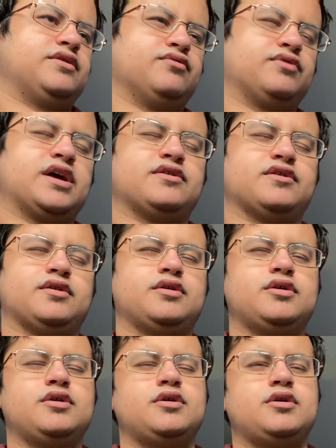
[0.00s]
You'll get the
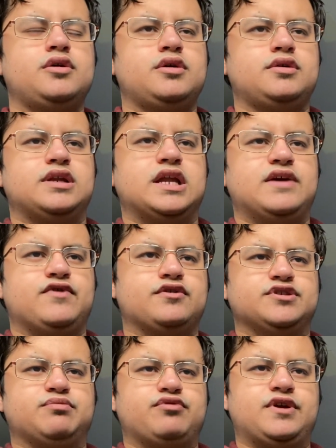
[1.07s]

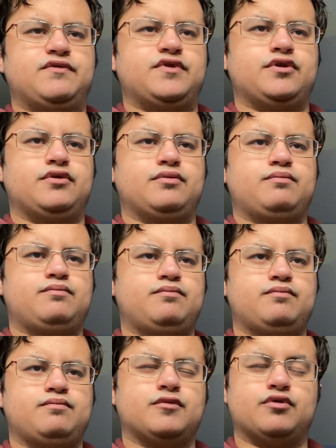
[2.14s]
Leverkusen preview.
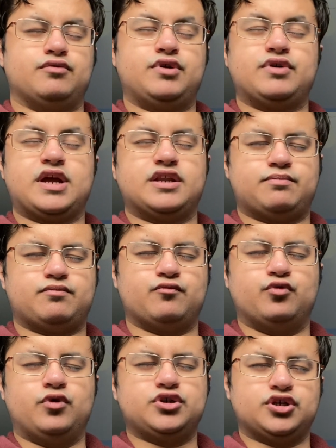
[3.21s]
Well, you'll get the
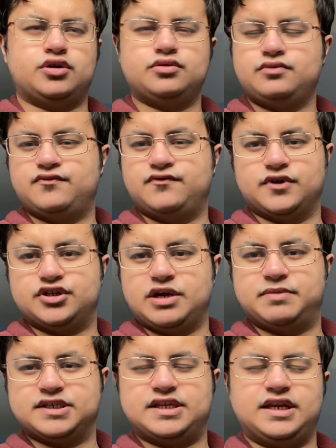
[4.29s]
watch-along for the
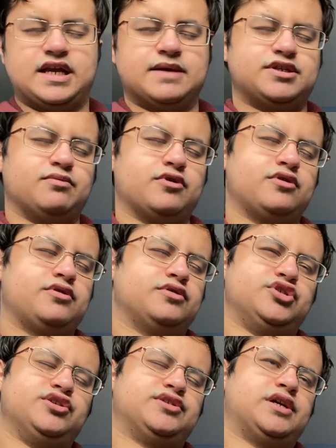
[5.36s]
Champions League games tomorrow on
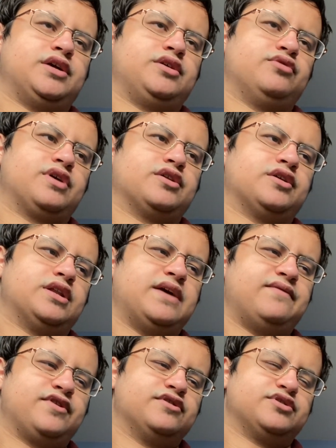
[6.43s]
Tuesday. You'll get the
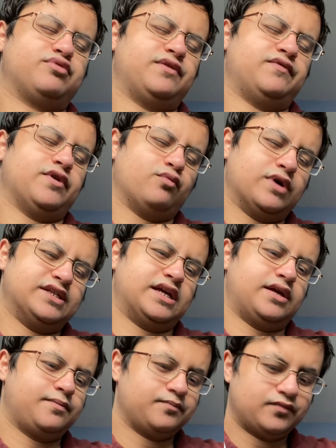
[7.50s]
Leverkusen preview on
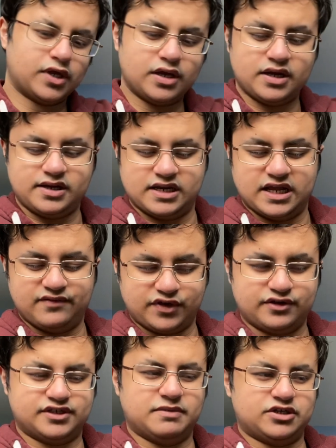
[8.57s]
Wednesday.
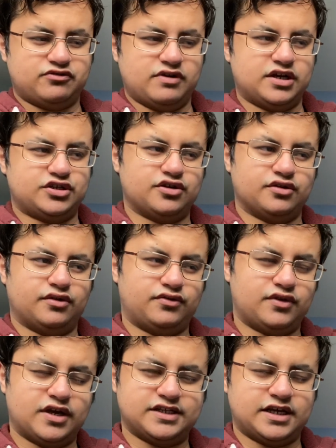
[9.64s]
Leverkusen match reaction on
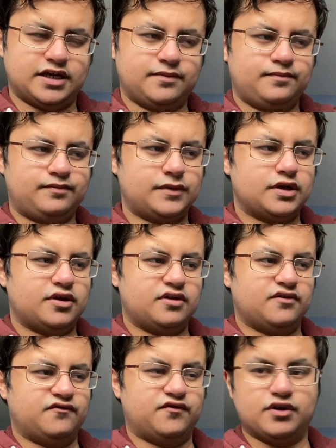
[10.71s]
Thursday.
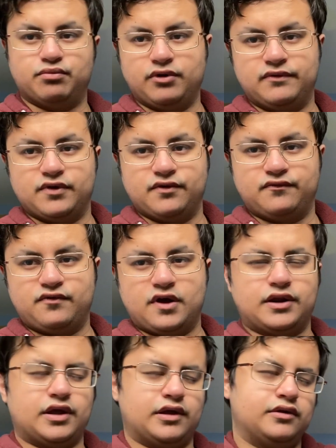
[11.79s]
Fulham preview on
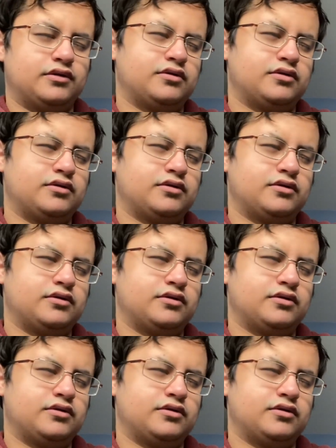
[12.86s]
Friday.